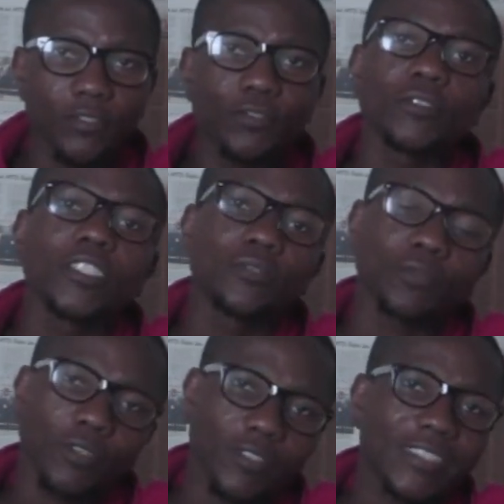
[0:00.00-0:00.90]
So you need
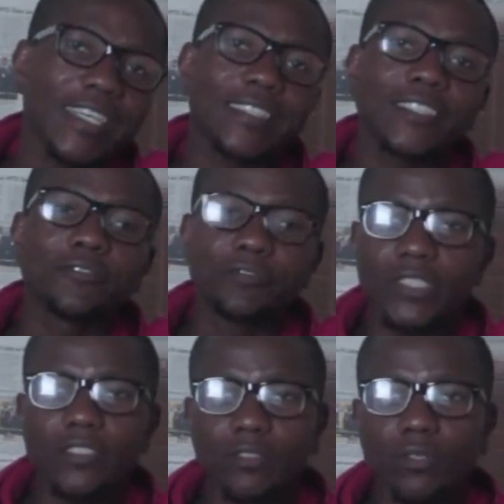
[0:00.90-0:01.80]
to constantly
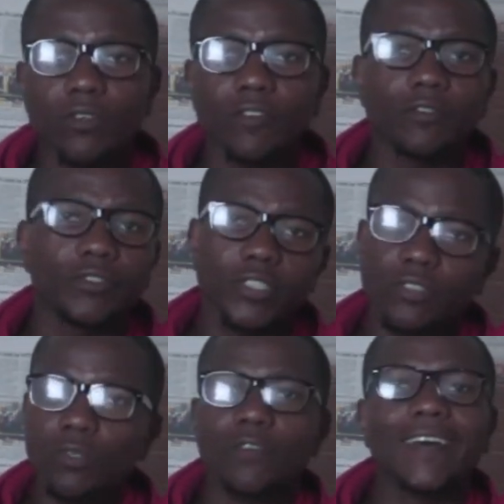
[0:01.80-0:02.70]
read stuff
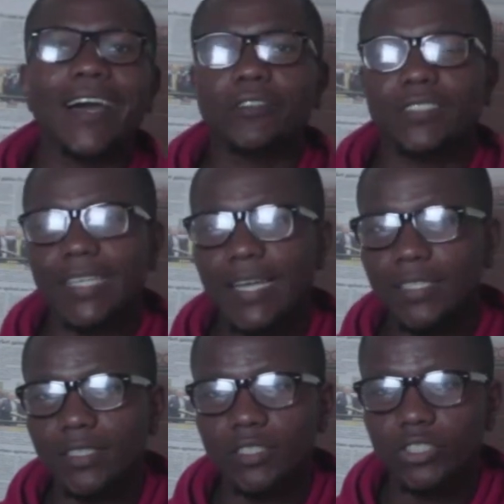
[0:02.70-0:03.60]

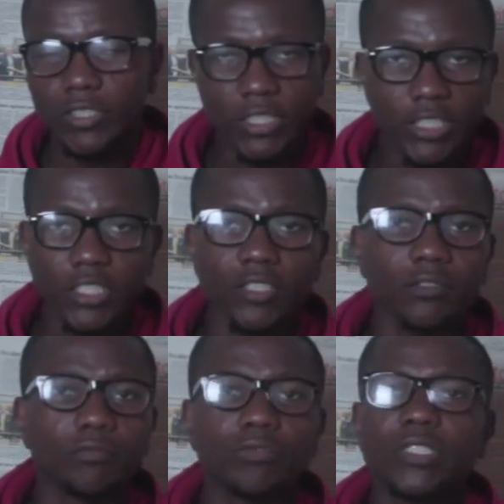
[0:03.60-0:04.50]
outside your niche,
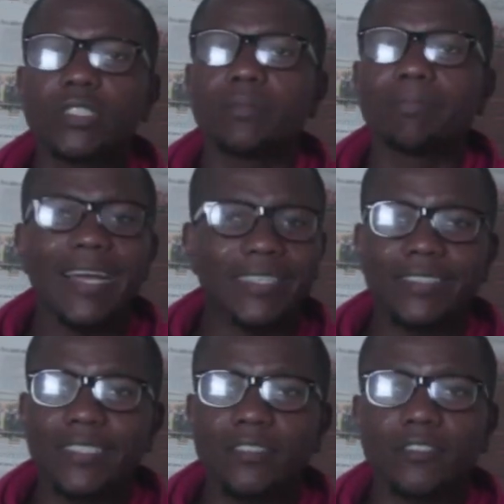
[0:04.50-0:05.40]
read
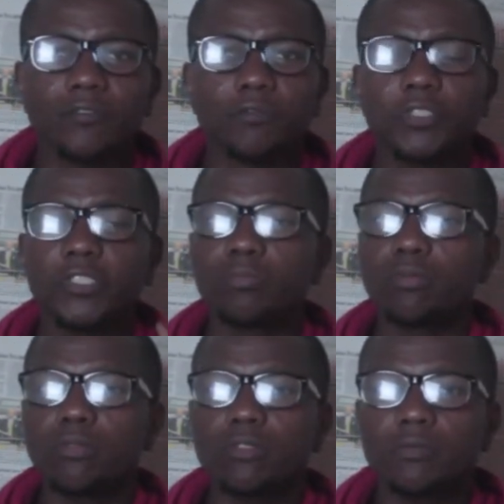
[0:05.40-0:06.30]
magazines, read
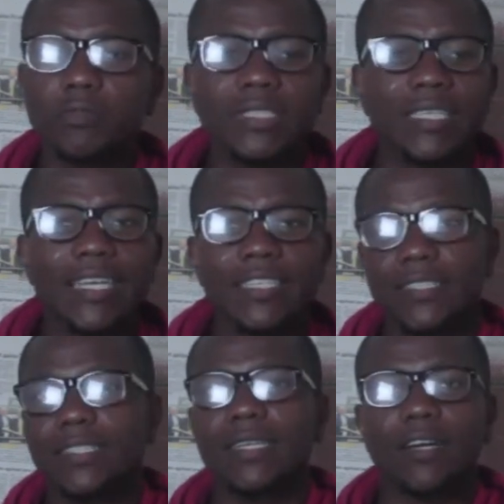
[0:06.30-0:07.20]
books, read
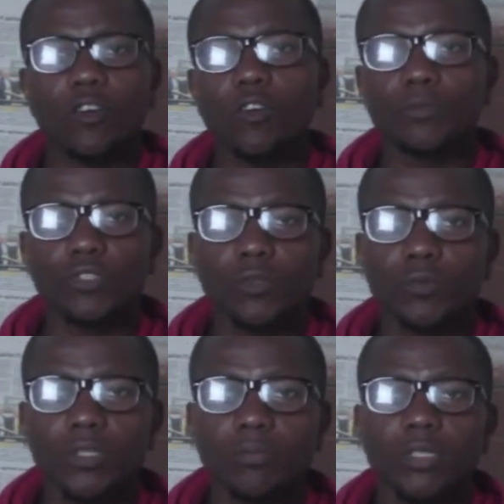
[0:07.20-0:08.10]
anything that comes your
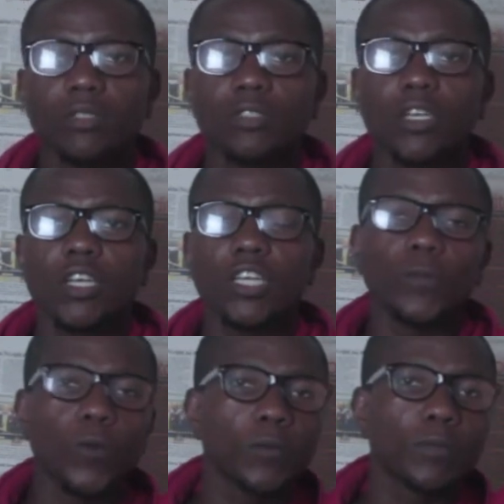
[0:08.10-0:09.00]
way, because
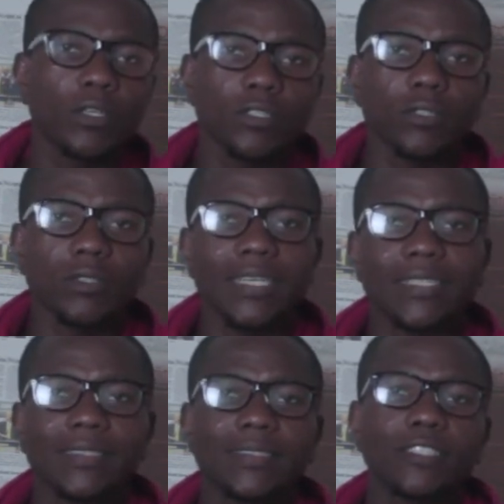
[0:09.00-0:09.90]
in one way or the other,
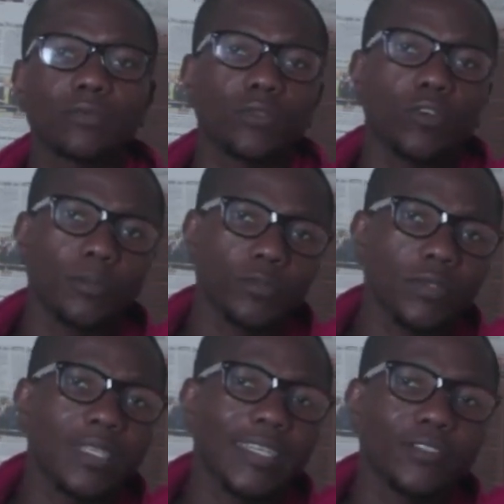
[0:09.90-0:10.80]
these things will come
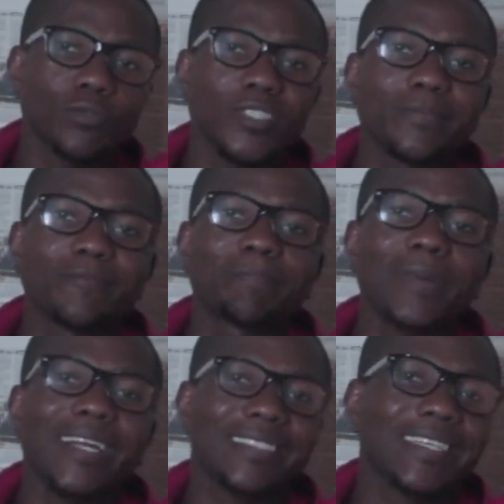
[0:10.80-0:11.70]
together to
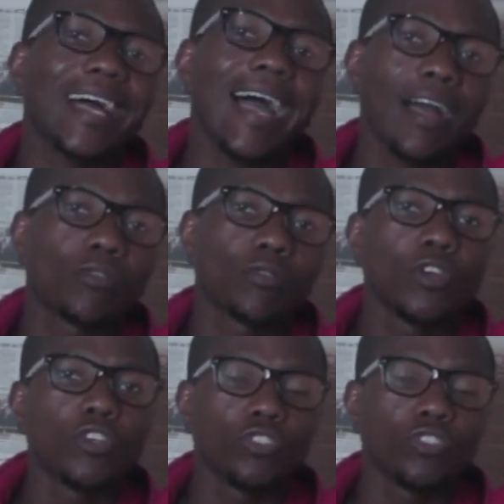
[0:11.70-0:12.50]
impact how